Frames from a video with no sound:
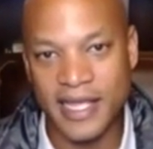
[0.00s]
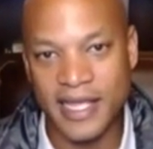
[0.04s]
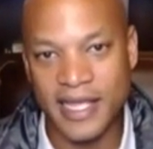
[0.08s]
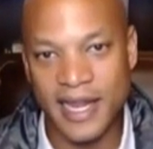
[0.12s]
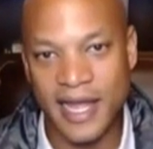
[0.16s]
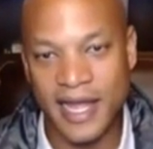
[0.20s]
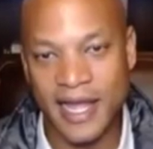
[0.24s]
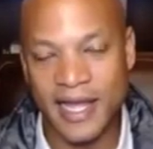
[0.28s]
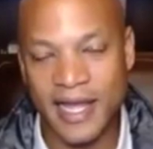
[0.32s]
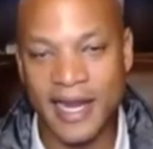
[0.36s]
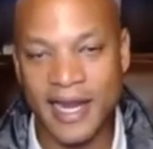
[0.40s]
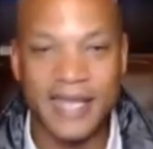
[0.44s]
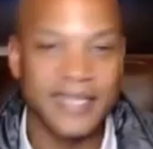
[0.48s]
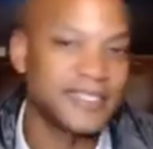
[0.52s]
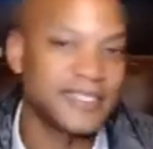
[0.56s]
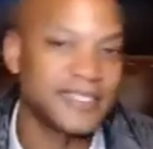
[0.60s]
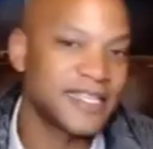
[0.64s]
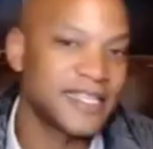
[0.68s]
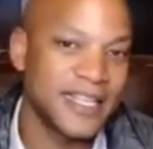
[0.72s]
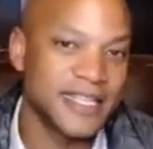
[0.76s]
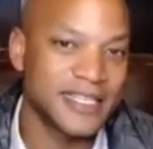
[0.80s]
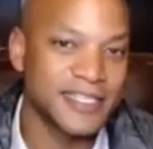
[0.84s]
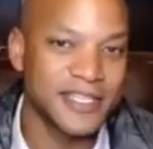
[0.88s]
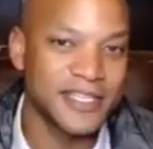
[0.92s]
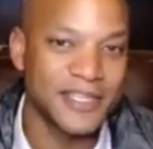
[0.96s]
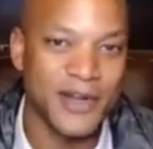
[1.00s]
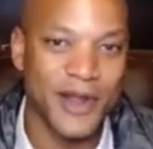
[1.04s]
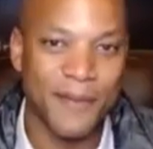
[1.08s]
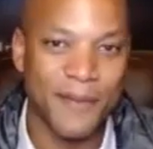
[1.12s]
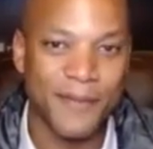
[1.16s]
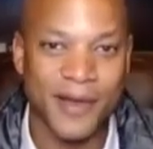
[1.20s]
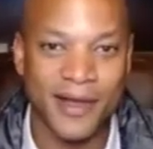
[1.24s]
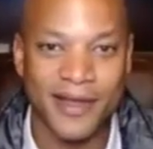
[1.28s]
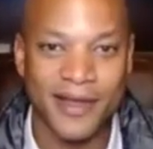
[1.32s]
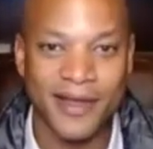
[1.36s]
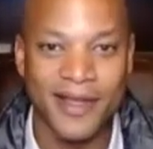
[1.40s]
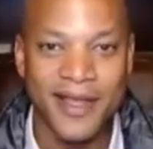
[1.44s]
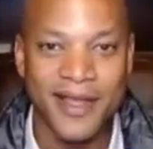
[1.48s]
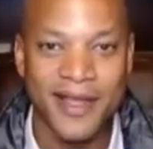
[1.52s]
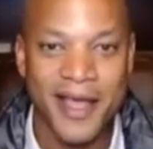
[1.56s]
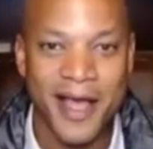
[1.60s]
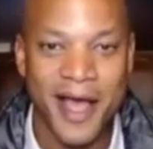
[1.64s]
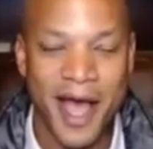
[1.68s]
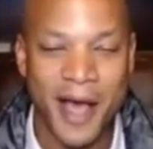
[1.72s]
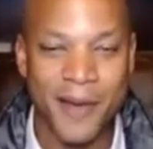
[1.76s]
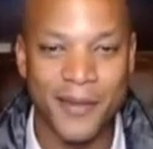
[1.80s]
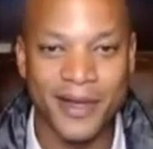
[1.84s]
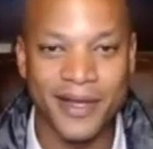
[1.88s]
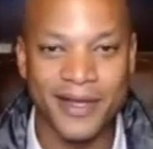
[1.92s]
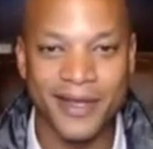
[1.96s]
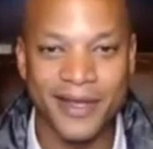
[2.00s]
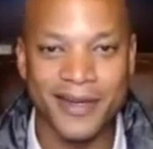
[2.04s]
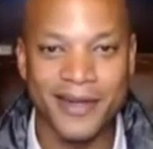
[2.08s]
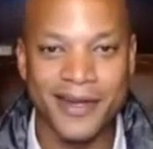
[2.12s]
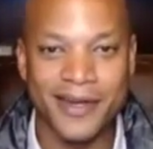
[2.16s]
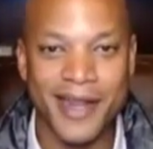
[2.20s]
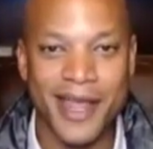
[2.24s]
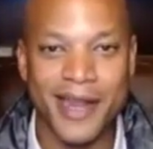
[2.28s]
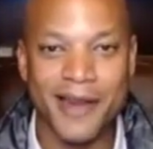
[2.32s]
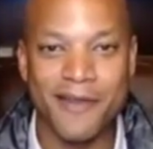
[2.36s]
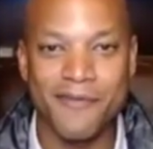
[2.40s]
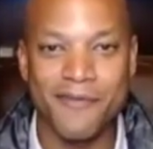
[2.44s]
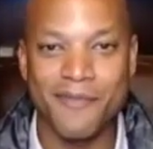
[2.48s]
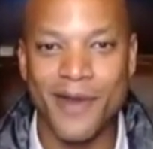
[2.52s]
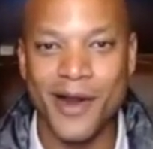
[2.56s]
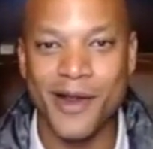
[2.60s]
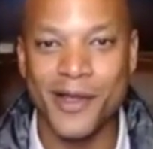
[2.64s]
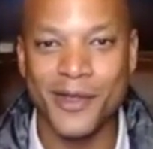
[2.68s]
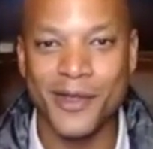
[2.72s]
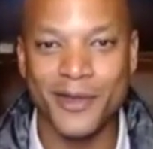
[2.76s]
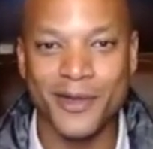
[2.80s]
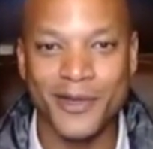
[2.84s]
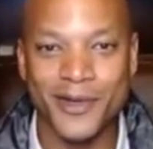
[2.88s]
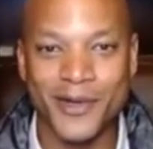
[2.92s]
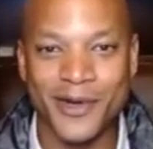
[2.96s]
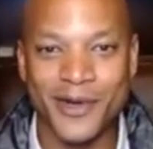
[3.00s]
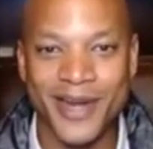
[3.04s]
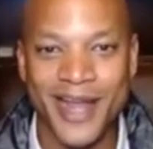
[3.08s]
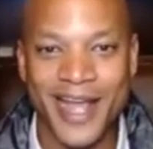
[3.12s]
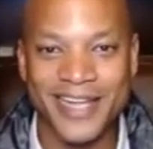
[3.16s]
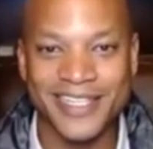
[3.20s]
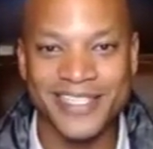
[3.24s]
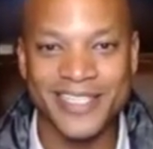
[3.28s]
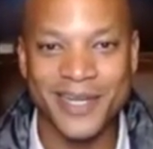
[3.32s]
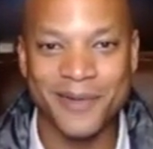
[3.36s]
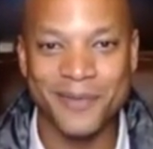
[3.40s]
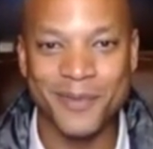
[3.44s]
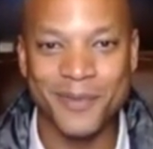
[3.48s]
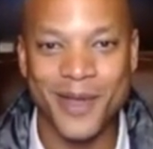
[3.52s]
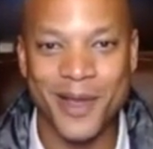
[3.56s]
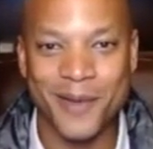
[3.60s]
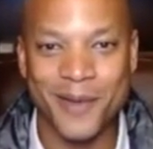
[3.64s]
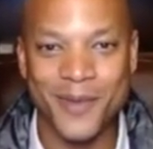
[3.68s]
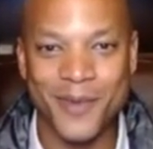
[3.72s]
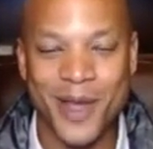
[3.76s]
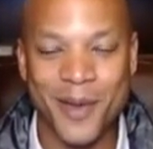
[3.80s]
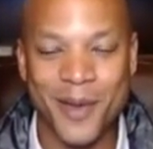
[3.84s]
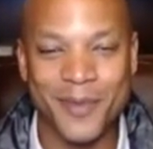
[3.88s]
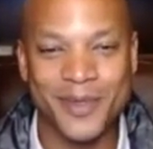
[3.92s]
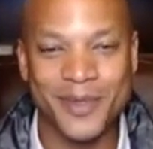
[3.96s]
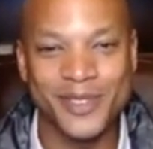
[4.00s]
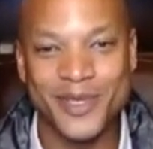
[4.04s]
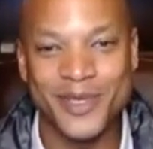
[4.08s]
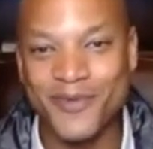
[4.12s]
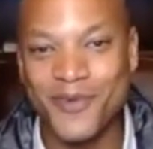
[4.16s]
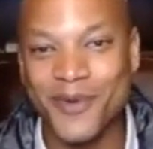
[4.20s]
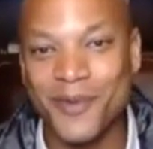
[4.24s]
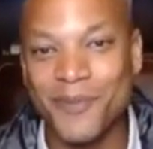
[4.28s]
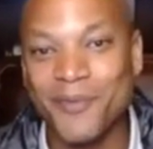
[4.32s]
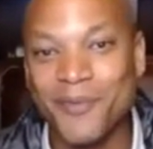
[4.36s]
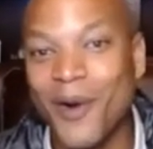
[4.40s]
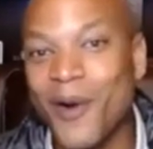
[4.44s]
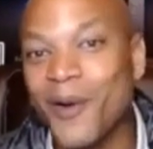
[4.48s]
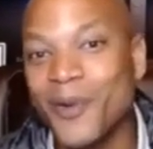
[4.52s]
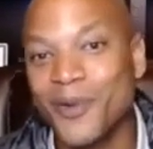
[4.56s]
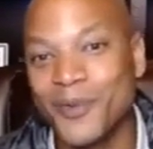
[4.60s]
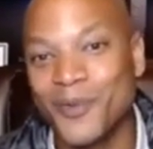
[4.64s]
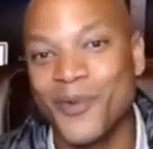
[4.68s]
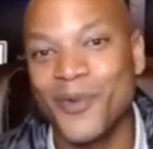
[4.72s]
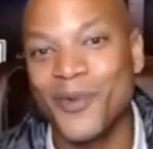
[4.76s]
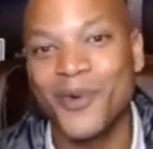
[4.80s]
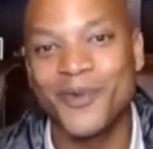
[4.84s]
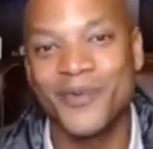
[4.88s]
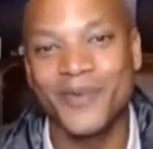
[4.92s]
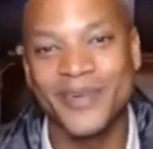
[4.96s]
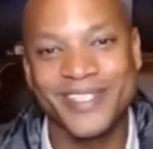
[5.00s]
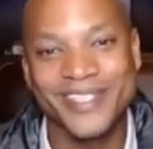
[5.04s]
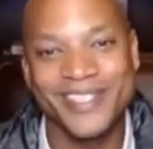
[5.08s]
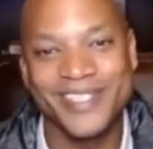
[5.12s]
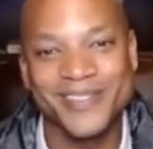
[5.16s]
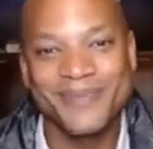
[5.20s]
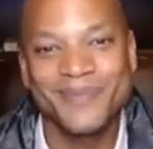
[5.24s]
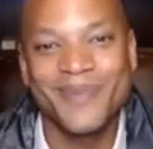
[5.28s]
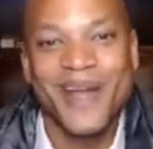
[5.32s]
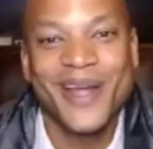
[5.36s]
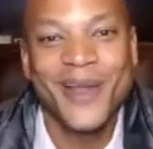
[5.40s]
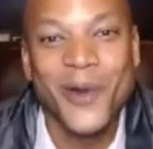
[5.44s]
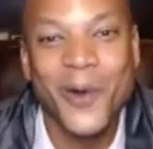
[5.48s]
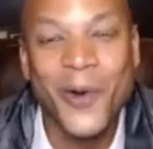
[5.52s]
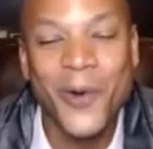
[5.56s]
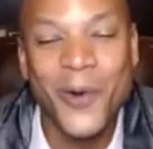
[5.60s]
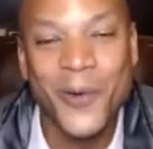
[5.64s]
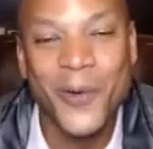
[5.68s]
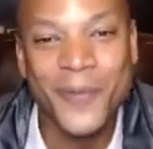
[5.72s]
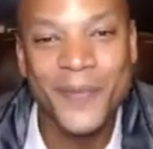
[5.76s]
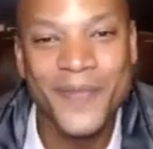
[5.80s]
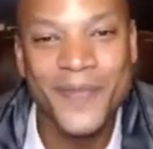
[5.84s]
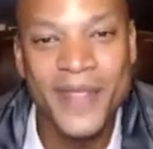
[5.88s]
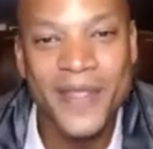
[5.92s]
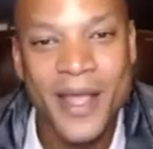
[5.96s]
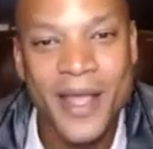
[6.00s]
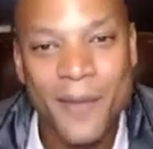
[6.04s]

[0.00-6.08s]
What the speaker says: and I say this, I'm a native Marylander, and actually I'm coming to you from Baltimore, which is my home,